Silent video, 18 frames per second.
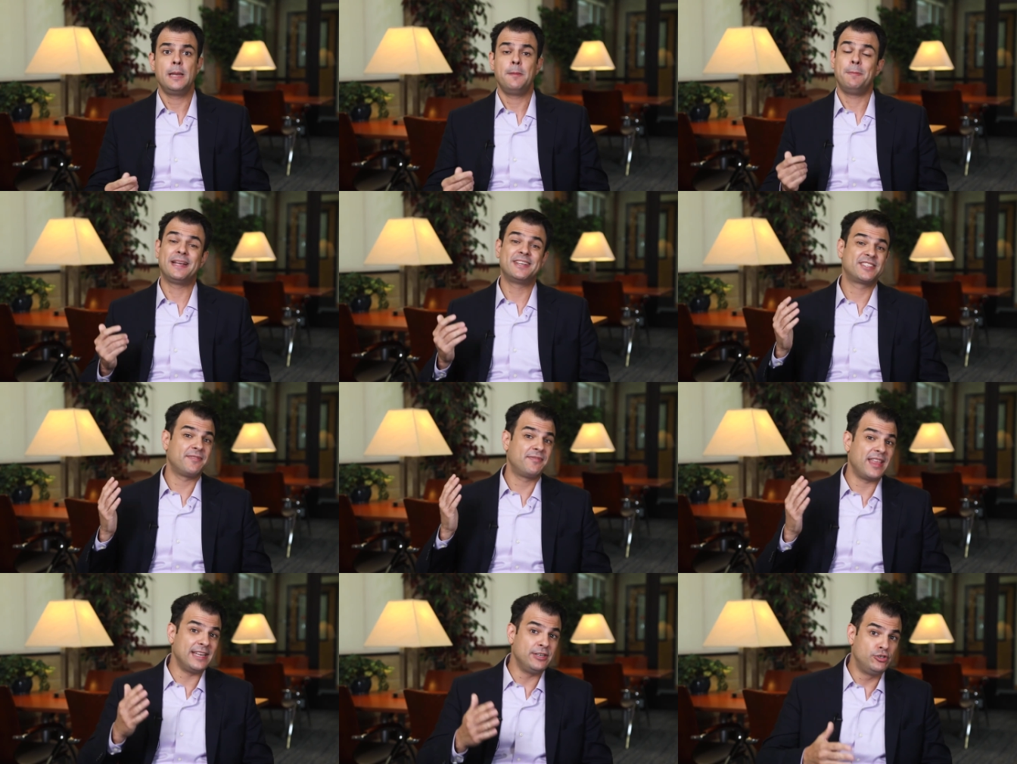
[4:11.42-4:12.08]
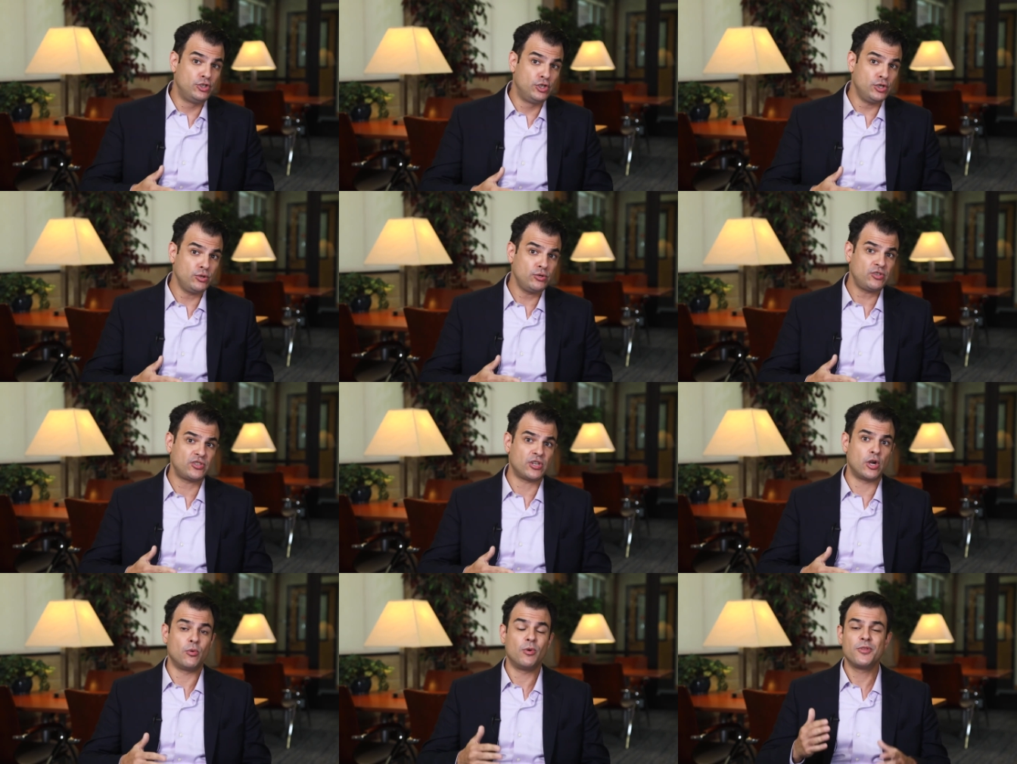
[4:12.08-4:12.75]
Because if they do
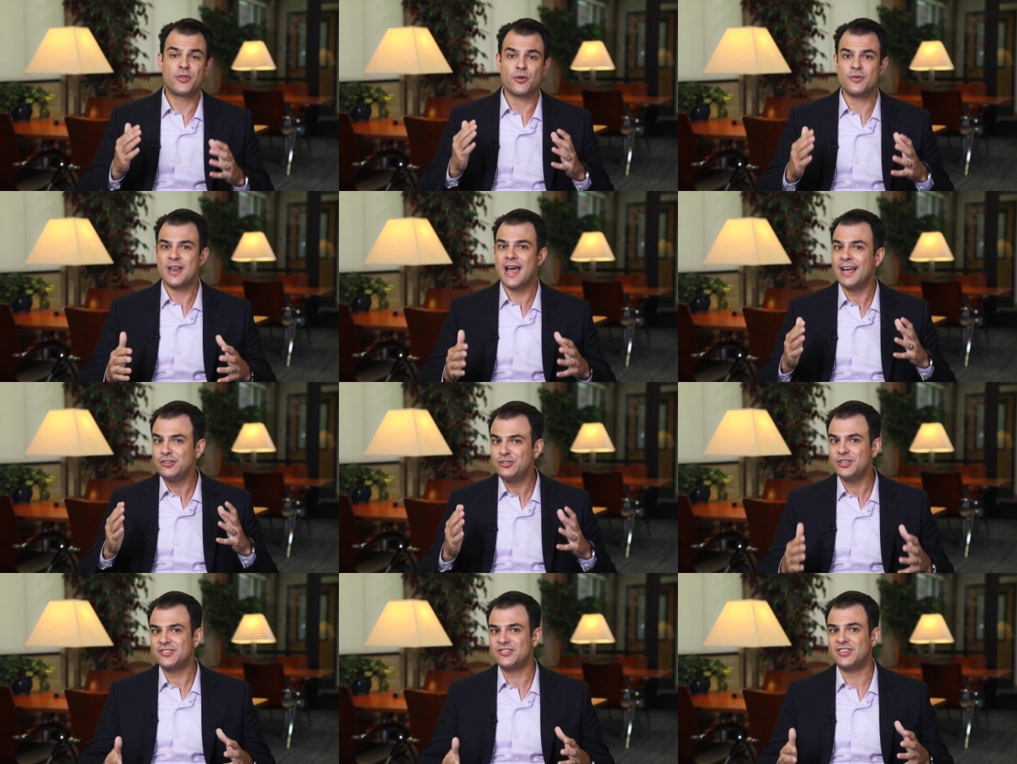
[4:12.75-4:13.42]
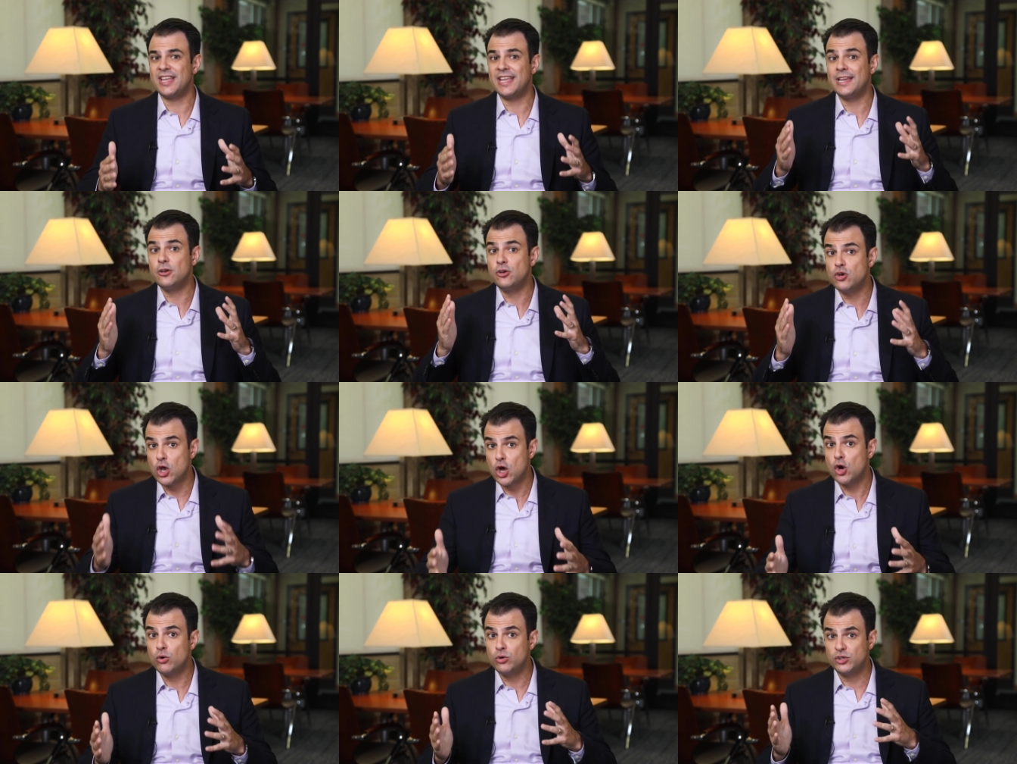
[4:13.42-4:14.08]
so, they're not just saying
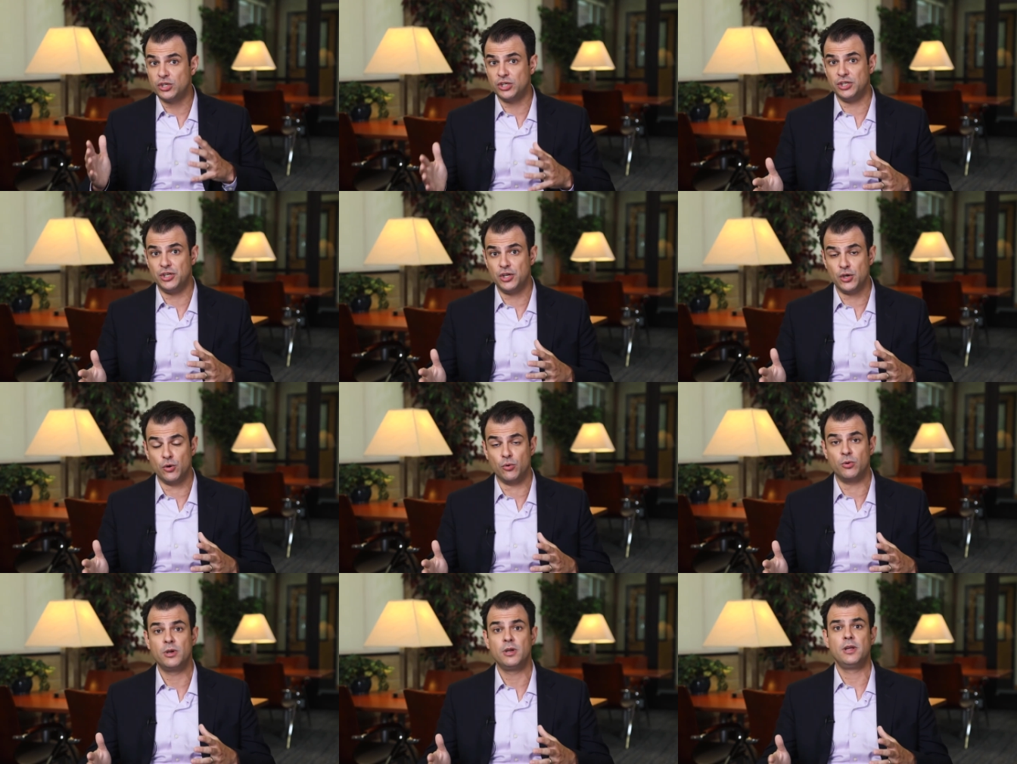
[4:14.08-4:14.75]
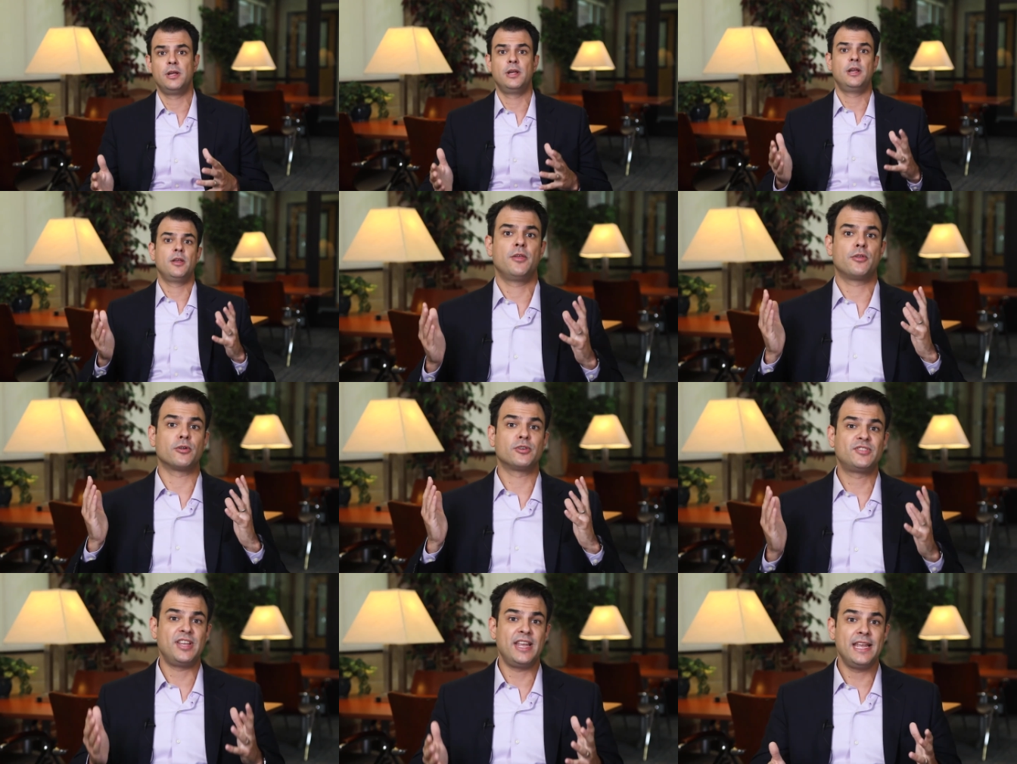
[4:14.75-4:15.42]
no to you,
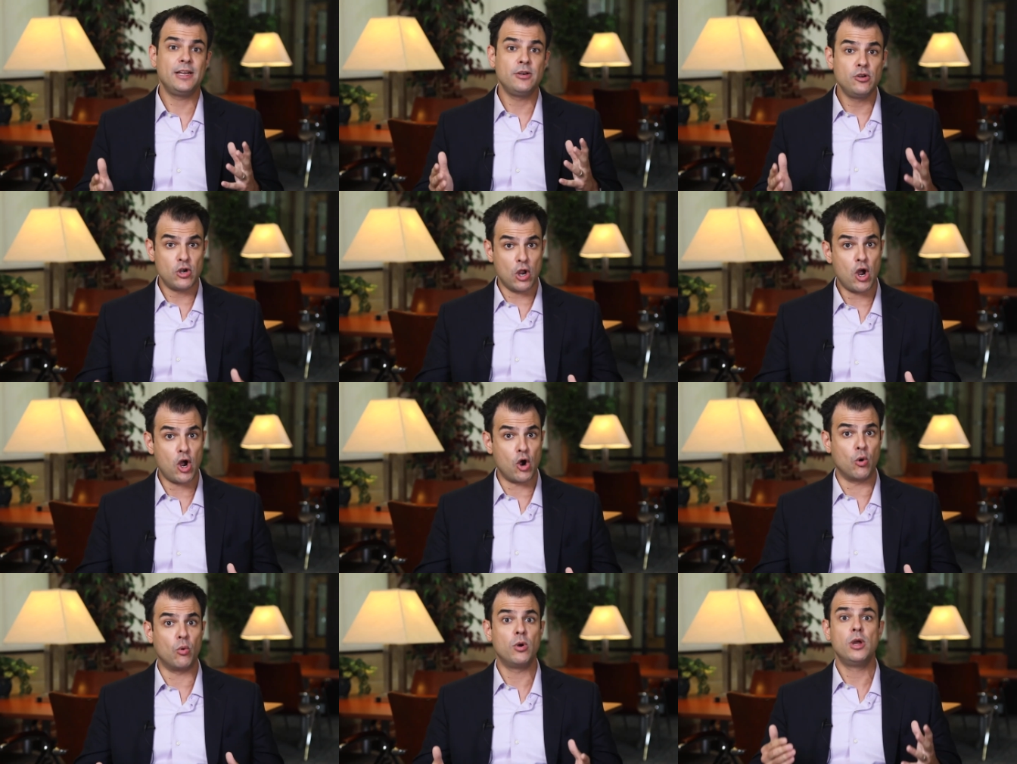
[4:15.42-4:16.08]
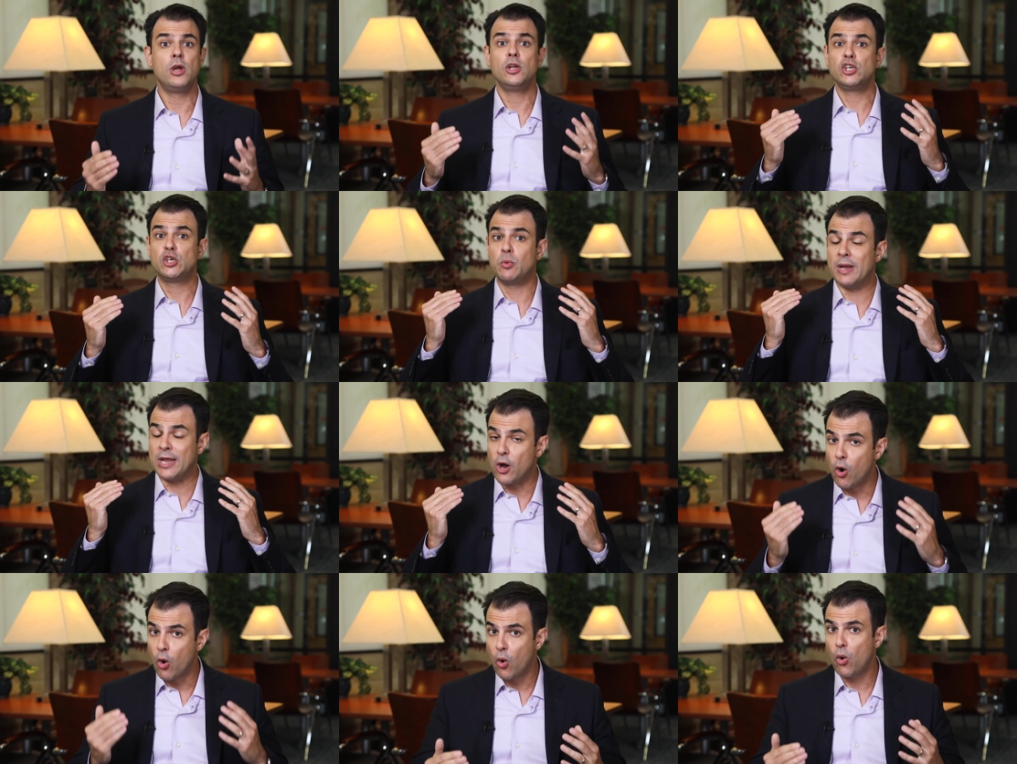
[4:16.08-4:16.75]
they're saying no to
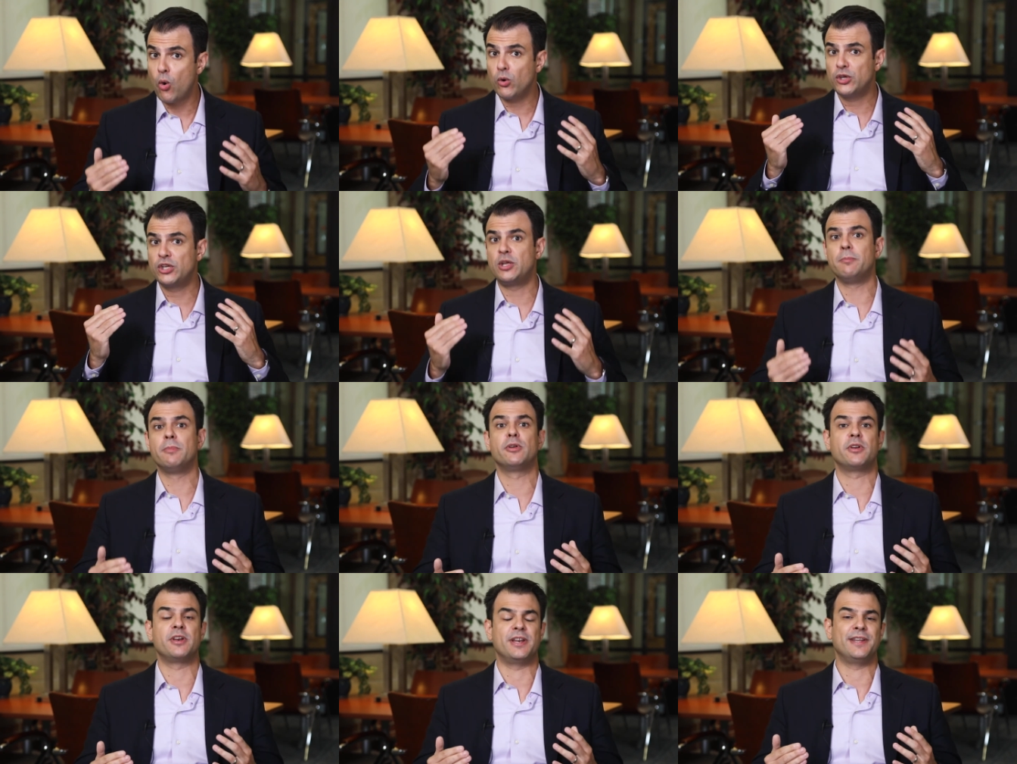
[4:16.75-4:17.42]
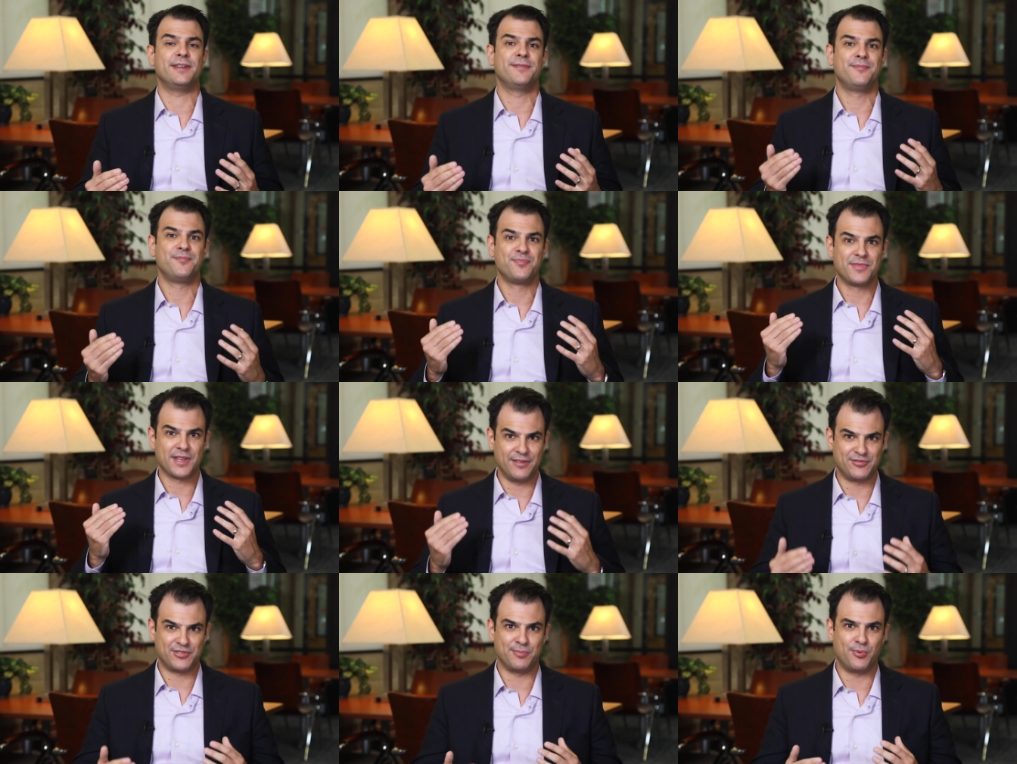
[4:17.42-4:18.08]
a whole community
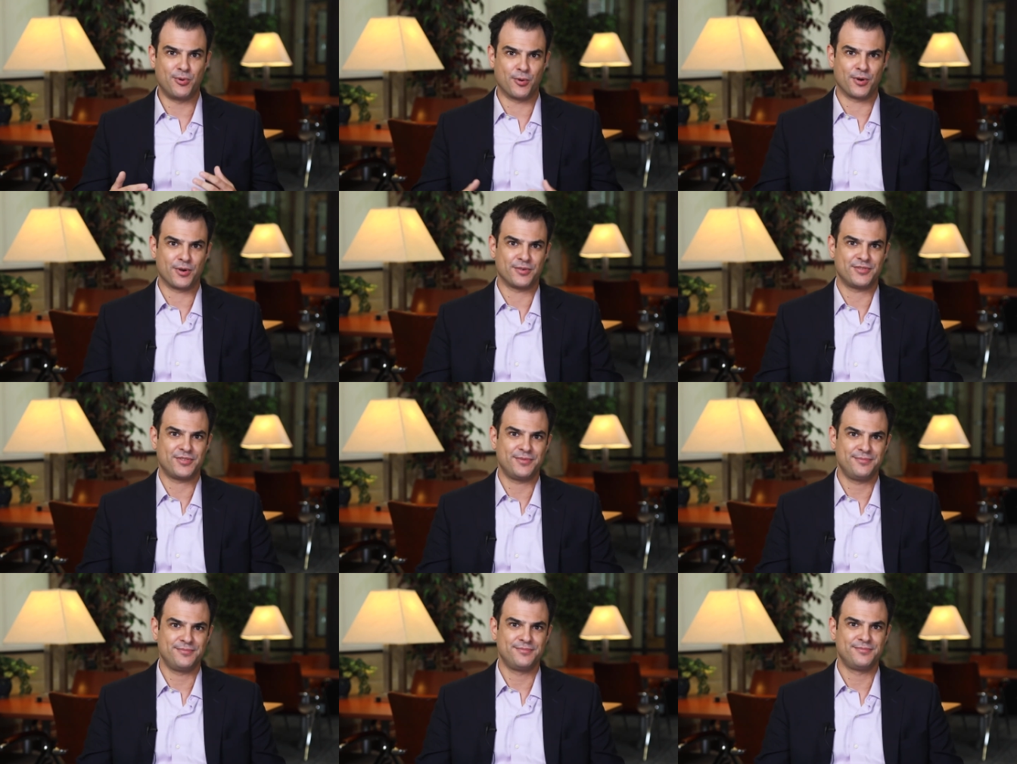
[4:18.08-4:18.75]
of supporters.